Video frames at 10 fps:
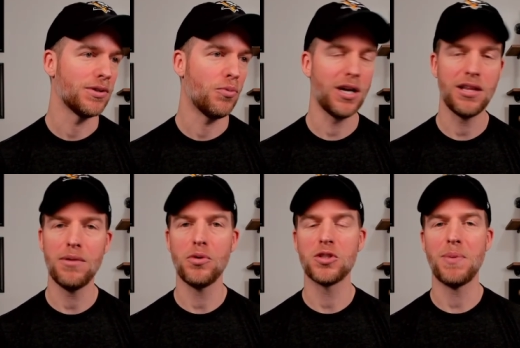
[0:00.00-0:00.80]
One of them
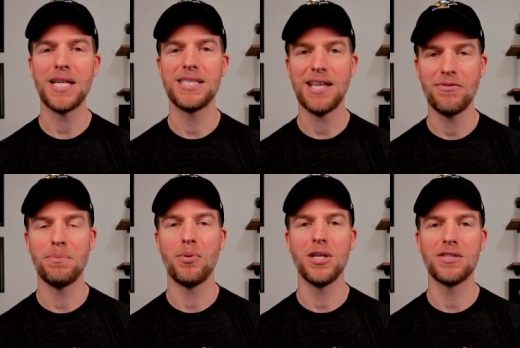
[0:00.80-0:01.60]
was by seven
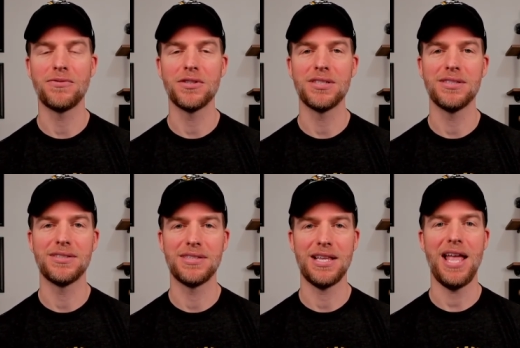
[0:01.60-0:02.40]
points
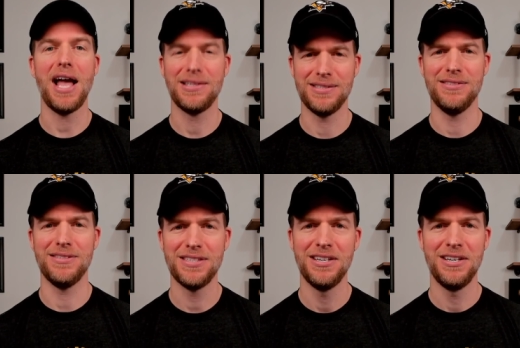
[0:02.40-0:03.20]
versus the
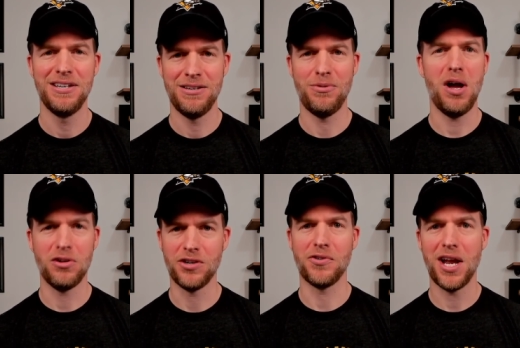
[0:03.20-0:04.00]
Texans. Wow,
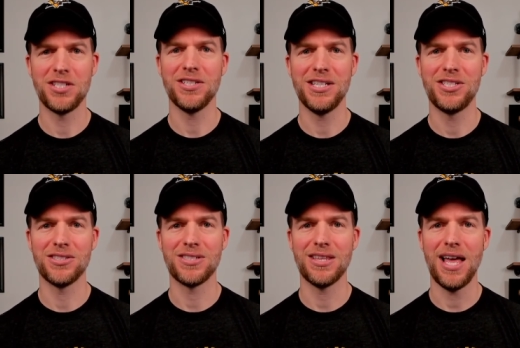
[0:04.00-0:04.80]

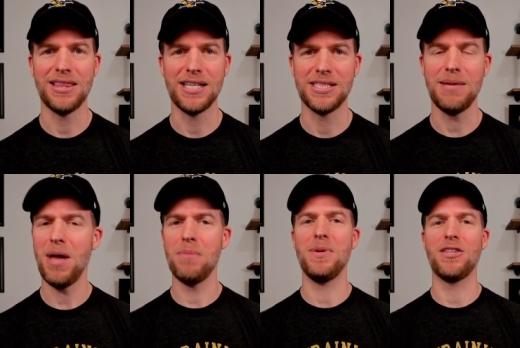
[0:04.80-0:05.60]
congratulations on that. They
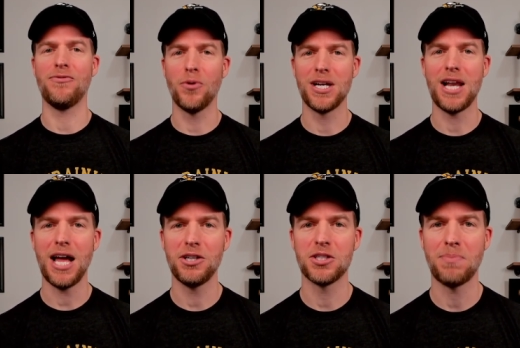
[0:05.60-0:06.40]
somehow beat the
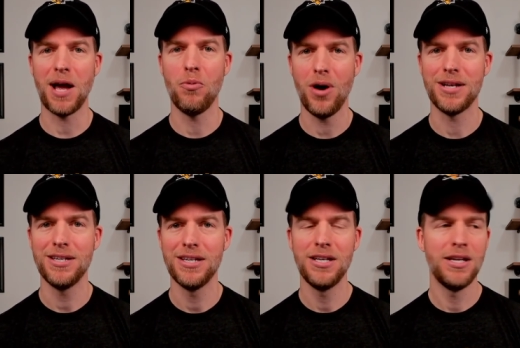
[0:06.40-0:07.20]
forty-niners by one.
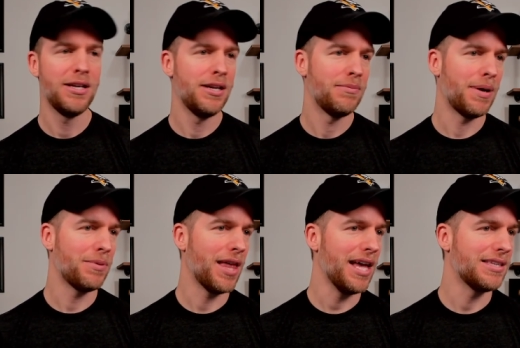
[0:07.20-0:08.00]
Remember
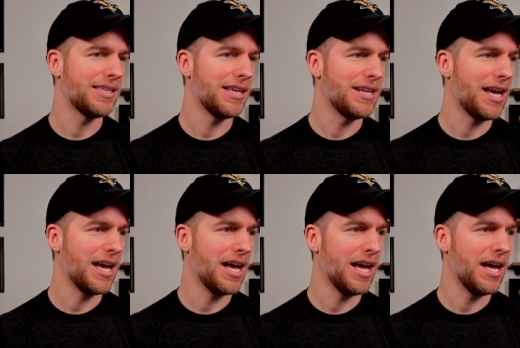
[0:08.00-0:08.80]
that? And
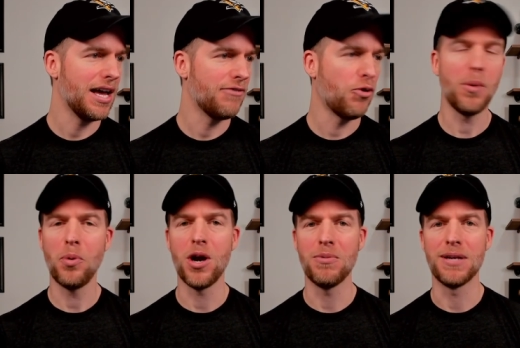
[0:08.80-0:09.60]
uh, a
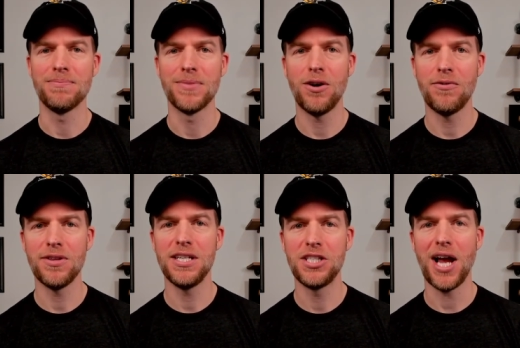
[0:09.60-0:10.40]
four-point win over
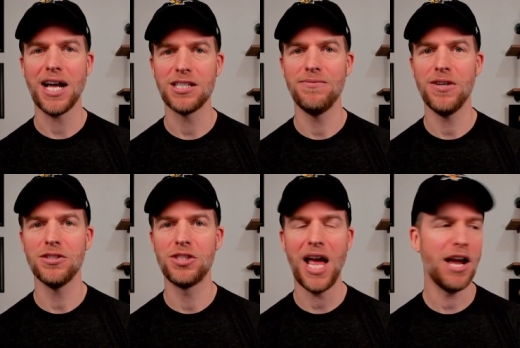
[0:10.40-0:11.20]
the Jacksonville
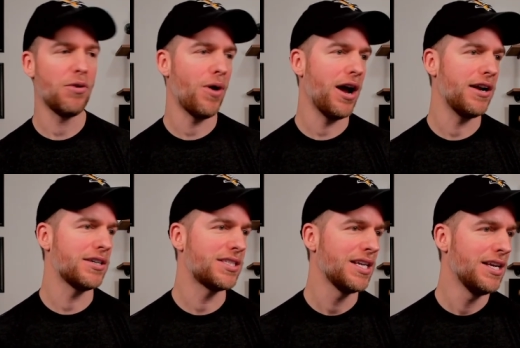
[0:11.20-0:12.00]

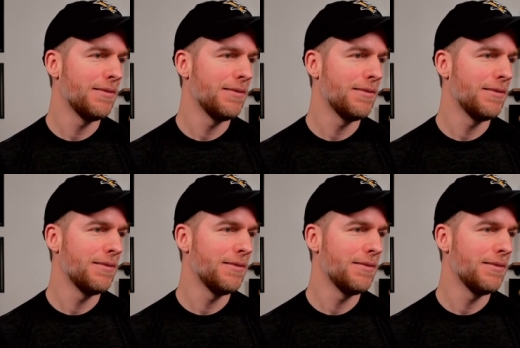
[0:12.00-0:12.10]
Jaguars.